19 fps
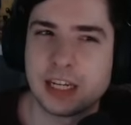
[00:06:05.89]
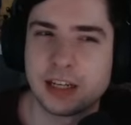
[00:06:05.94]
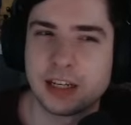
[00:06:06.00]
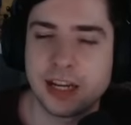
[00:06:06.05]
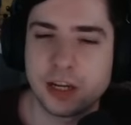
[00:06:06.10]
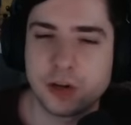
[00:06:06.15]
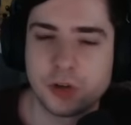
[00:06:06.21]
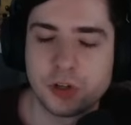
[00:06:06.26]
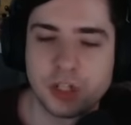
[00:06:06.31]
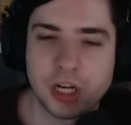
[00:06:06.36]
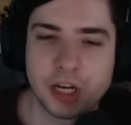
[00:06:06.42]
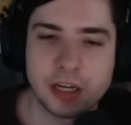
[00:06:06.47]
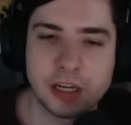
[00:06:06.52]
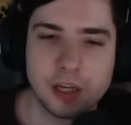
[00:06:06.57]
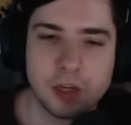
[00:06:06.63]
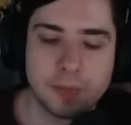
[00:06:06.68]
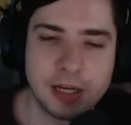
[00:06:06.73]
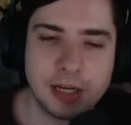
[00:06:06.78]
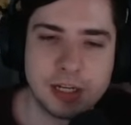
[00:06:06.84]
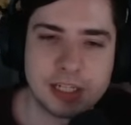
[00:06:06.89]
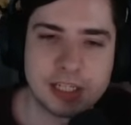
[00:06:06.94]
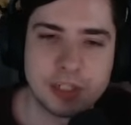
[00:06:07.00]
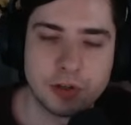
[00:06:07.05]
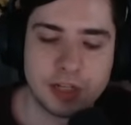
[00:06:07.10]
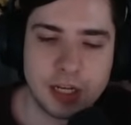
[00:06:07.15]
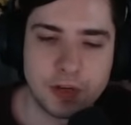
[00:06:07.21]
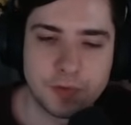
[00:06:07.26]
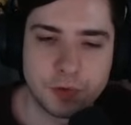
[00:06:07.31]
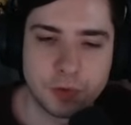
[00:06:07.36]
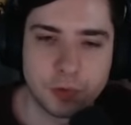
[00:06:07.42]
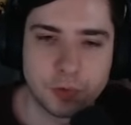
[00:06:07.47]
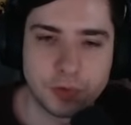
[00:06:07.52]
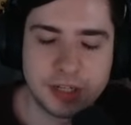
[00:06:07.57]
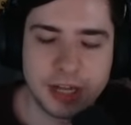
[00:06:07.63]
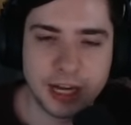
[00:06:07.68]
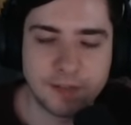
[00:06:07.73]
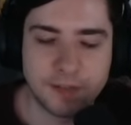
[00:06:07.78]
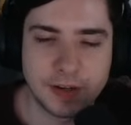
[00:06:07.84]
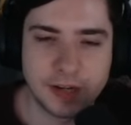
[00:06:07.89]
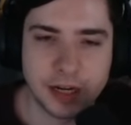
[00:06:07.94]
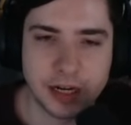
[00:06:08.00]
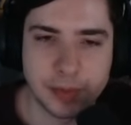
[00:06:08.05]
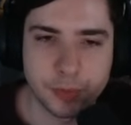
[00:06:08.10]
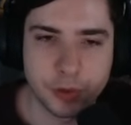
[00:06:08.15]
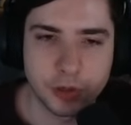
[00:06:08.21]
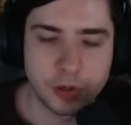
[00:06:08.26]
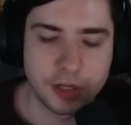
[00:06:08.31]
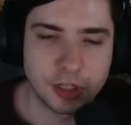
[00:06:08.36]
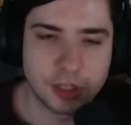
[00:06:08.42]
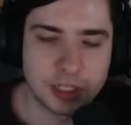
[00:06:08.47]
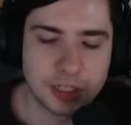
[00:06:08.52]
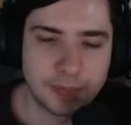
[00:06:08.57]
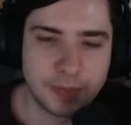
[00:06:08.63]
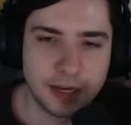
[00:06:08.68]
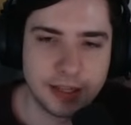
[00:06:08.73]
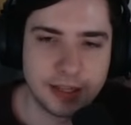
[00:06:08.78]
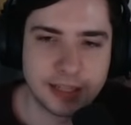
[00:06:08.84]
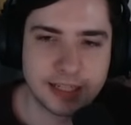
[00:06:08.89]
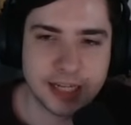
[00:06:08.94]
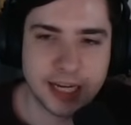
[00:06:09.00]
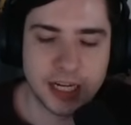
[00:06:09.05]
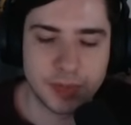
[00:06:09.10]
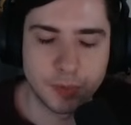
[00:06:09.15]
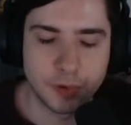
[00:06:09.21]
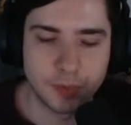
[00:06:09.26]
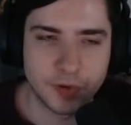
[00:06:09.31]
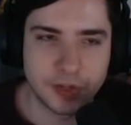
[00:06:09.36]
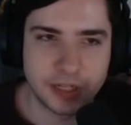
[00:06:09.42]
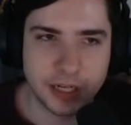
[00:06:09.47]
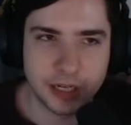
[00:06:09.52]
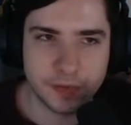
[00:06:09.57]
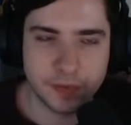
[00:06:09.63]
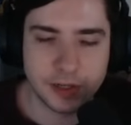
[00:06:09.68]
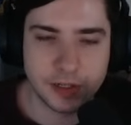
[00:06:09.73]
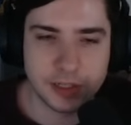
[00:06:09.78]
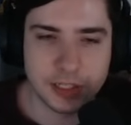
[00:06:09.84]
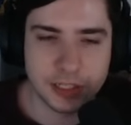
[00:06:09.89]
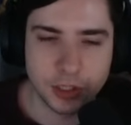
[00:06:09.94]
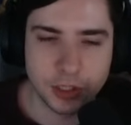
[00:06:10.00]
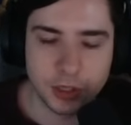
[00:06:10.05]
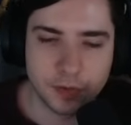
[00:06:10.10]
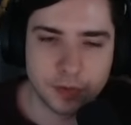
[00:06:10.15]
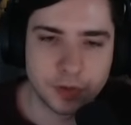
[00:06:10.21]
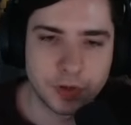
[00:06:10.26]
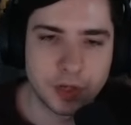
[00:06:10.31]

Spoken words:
Like on Jungle, you might just not have to go Tech Weight anymore. You can just play this item over Tech Weight and Surf.